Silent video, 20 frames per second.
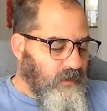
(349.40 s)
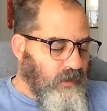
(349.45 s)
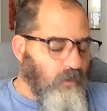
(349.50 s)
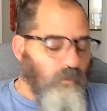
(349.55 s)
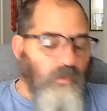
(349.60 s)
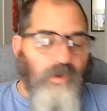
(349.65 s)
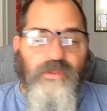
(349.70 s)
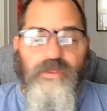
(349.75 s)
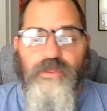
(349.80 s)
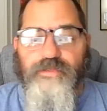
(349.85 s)

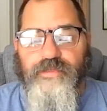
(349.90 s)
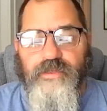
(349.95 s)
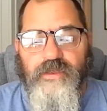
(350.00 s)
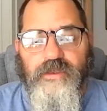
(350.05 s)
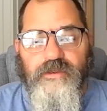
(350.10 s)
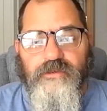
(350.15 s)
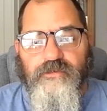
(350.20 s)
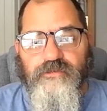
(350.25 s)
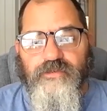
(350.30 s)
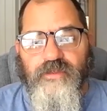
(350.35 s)
Now, one of the
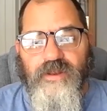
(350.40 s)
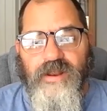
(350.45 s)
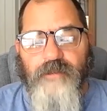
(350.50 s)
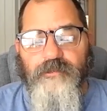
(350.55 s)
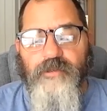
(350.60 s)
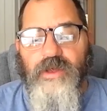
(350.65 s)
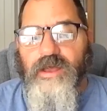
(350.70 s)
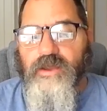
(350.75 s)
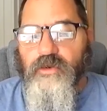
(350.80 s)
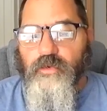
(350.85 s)
things that
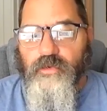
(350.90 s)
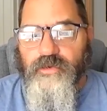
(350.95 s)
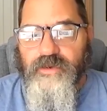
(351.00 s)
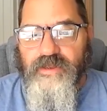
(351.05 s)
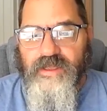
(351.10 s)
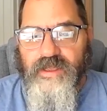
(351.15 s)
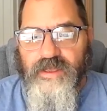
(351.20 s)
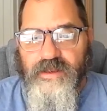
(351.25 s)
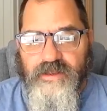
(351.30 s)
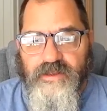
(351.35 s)
I'm not going
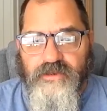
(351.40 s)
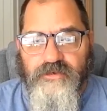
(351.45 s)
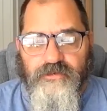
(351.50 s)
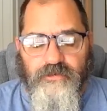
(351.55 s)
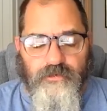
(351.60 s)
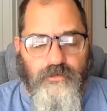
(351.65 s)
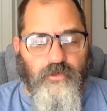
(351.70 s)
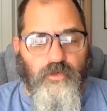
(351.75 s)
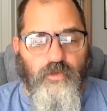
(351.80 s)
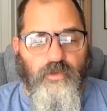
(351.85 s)
to get
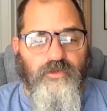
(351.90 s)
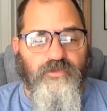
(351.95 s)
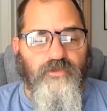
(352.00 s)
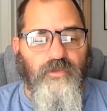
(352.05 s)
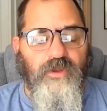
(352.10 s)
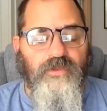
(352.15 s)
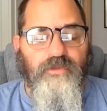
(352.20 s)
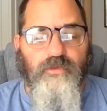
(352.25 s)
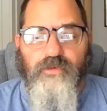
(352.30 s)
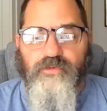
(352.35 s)
into
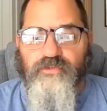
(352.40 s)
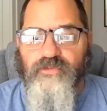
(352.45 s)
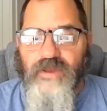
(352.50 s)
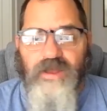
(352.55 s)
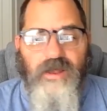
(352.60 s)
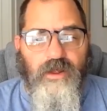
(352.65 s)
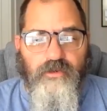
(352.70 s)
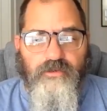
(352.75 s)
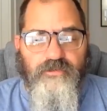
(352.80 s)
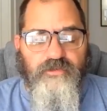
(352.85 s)
is whether a
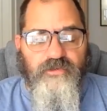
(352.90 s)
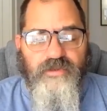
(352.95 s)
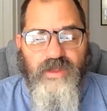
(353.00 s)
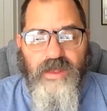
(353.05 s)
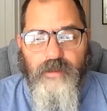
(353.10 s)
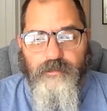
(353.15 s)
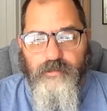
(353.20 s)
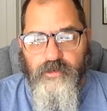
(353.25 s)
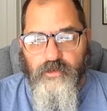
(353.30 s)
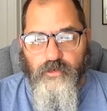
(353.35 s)
child is a
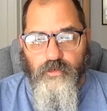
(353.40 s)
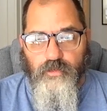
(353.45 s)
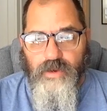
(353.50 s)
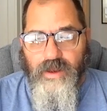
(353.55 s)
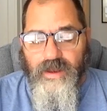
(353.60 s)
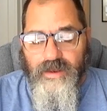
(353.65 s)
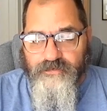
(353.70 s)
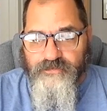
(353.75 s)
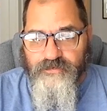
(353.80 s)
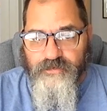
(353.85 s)
tabula
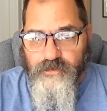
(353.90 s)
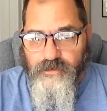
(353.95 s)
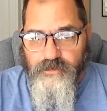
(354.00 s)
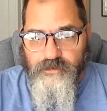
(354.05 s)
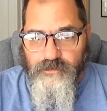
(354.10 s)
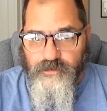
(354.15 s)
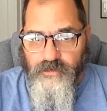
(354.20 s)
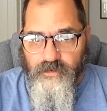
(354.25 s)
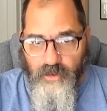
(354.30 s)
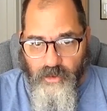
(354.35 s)
rasa
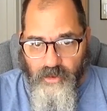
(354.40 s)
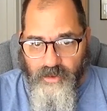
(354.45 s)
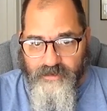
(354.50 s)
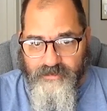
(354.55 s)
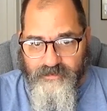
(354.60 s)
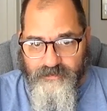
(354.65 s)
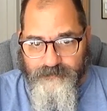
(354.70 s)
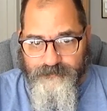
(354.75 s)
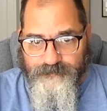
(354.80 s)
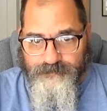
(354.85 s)
or not.
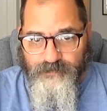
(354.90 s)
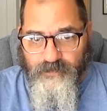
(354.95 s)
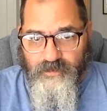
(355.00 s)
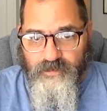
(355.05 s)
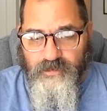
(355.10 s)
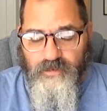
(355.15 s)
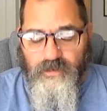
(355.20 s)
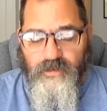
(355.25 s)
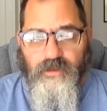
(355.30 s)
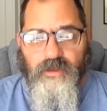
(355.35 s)

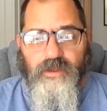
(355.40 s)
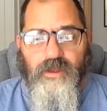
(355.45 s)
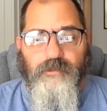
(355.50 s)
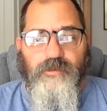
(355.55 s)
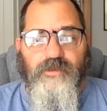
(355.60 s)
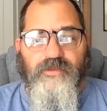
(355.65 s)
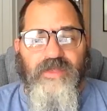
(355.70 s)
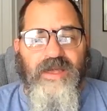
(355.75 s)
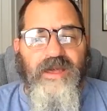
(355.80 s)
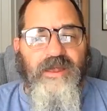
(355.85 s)
I
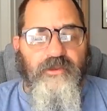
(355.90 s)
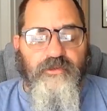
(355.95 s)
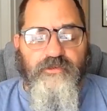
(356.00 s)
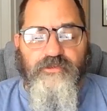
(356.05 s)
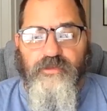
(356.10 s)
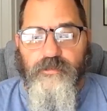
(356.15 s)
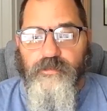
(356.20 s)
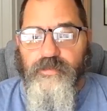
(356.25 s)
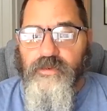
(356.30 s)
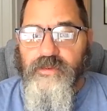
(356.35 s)
mean, that
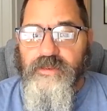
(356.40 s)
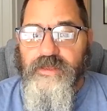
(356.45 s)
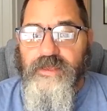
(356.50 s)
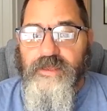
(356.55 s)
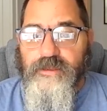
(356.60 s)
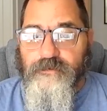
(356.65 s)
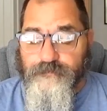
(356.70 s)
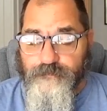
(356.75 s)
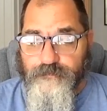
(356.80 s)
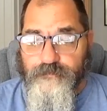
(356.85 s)
is the
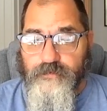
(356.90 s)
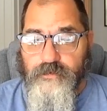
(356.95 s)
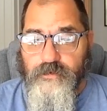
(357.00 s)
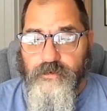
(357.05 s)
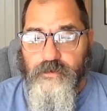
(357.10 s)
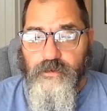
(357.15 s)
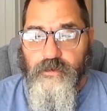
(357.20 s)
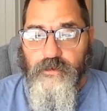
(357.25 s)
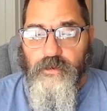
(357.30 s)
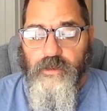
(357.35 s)
belief
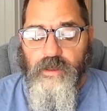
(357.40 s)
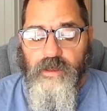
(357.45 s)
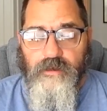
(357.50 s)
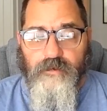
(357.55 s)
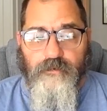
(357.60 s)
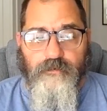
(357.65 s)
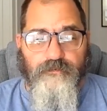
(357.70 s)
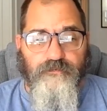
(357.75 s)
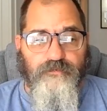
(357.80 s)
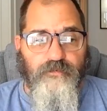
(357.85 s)

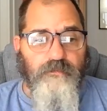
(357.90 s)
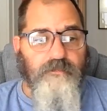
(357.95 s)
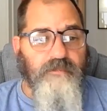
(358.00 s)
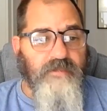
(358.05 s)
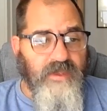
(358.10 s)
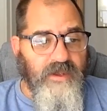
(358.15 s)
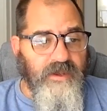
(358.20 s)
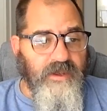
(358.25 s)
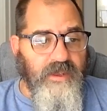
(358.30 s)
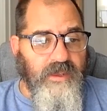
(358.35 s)
of
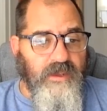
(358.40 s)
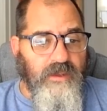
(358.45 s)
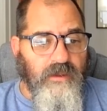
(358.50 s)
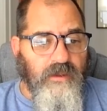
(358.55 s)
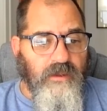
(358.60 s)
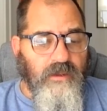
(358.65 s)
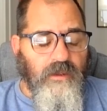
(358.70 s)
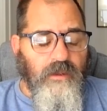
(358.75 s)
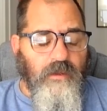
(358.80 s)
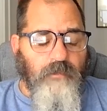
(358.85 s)
many
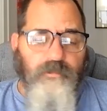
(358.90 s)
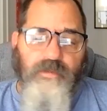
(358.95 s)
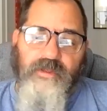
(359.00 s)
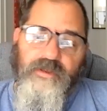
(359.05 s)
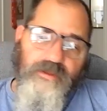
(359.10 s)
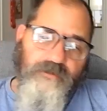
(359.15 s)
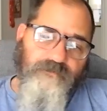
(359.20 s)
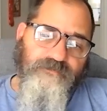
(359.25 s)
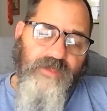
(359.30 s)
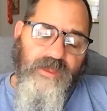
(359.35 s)

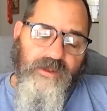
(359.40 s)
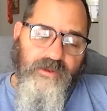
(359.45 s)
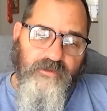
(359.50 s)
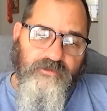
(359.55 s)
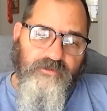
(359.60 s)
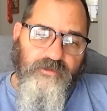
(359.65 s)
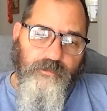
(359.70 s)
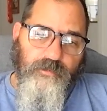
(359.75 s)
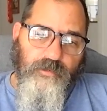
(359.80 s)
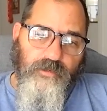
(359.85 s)
that if that
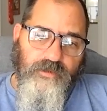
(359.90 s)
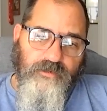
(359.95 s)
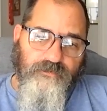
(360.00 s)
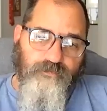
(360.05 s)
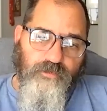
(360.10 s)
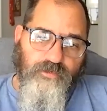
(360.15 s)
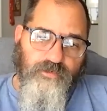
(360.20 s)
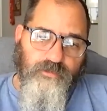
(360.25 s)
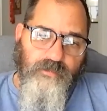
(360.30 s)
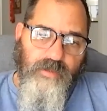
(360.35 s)
is a
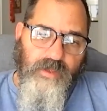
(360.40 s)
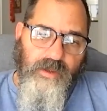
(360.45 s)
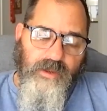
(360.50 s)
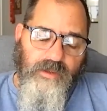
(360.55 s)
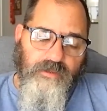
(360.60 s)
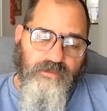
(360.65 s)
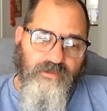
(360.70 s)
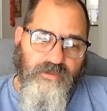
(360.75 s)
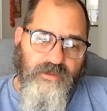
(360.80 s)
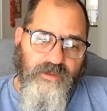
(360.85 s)
belief with
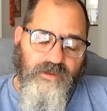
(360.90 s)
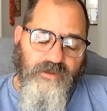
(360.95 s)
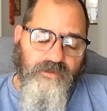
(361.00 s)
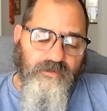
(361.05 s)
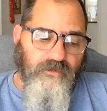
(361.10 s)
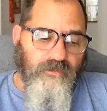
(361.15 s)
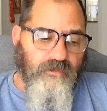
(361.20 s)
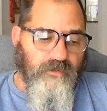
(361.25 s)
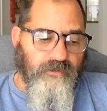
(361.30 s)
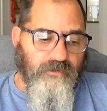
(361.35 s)
many,
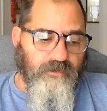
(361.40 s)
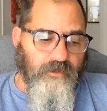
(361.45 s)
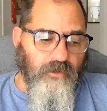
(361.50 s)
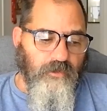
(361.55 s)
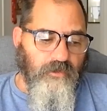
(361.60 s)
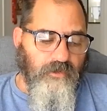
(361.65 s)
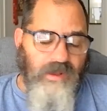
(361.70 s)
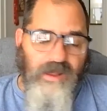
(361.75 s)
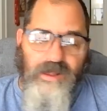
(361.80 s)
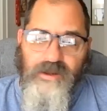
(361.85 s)
then
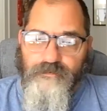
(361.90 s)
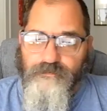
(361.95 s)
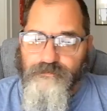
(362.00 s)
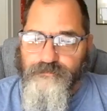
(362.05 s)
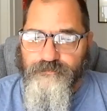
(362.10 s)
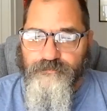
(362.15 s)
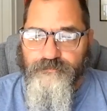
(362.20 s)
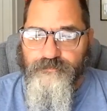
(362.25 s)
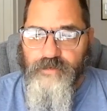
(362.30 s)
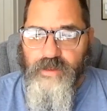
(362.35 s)
there are a lot
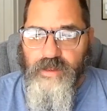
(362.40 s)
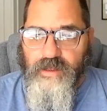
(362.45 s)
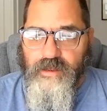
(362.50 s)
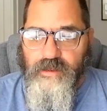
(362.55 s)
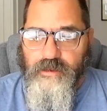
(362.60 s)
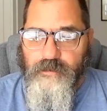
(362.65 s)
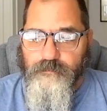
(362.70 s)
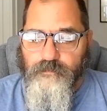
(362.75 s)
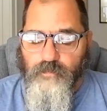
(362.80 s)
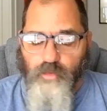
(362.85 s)
of
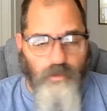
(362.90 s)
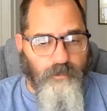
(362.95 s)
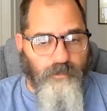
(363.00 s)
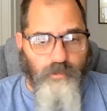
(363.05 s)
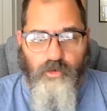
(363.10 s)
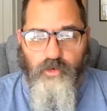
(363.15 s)
uh, more